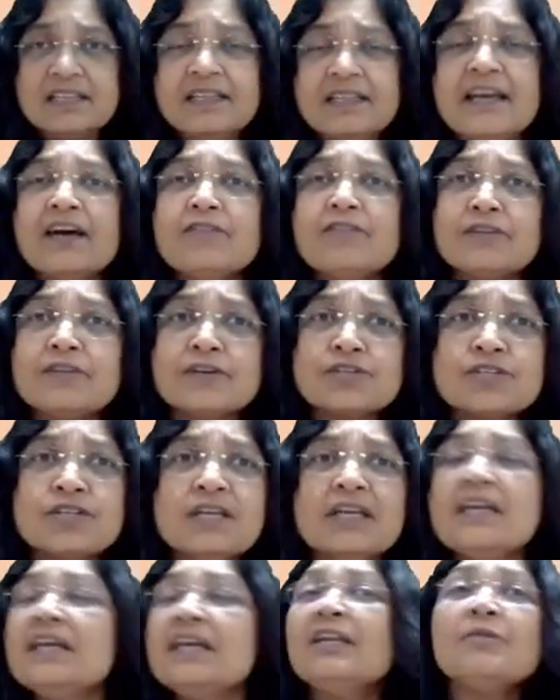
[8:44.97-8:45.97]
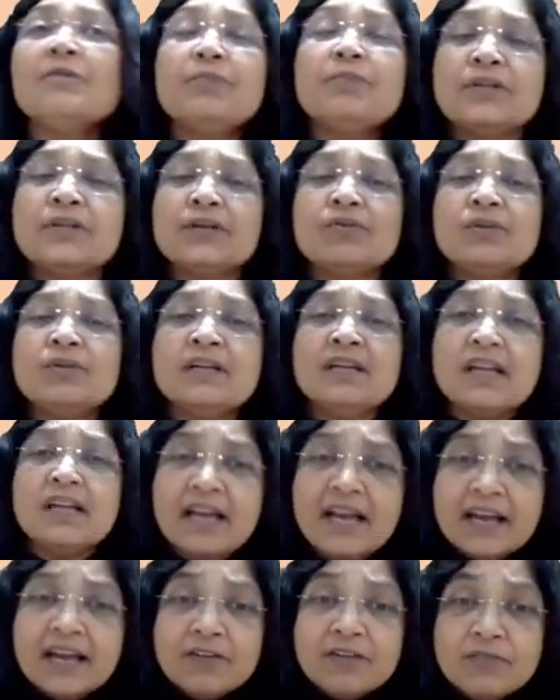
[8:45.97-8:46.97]
They are functioning in a particular
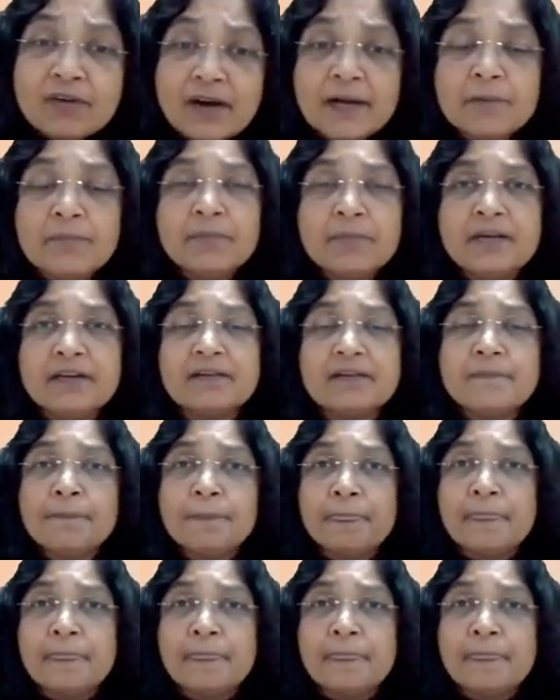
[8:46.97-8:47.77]
environment,